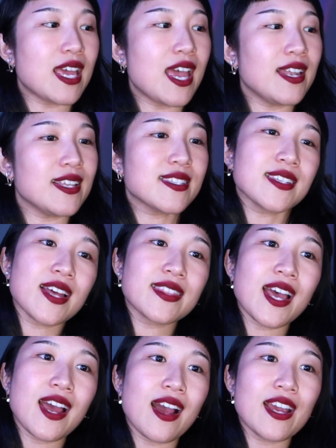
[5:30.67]
And it's not
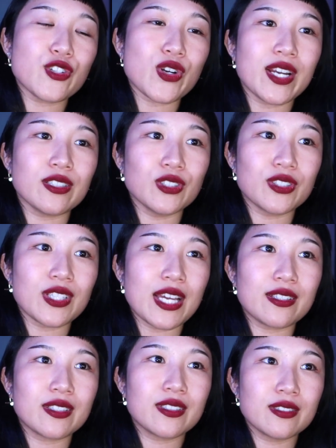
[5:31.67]
that I try to look
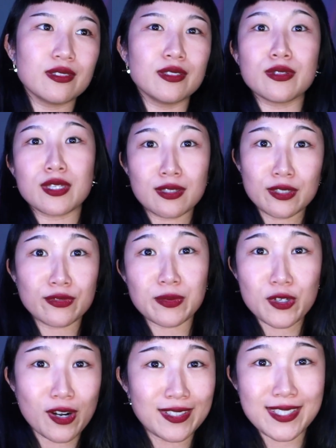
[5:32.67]
like Lucy Liu from
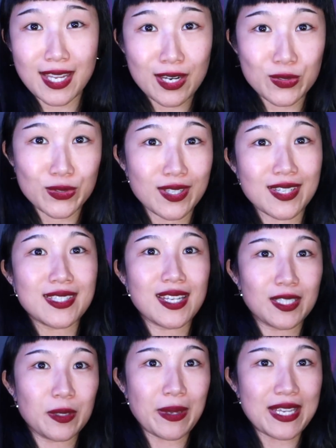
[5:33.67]
Charlie's Angels on a
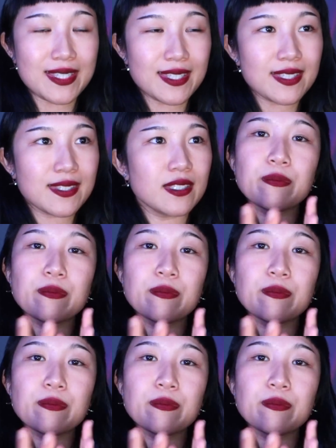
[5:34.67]
daily basis,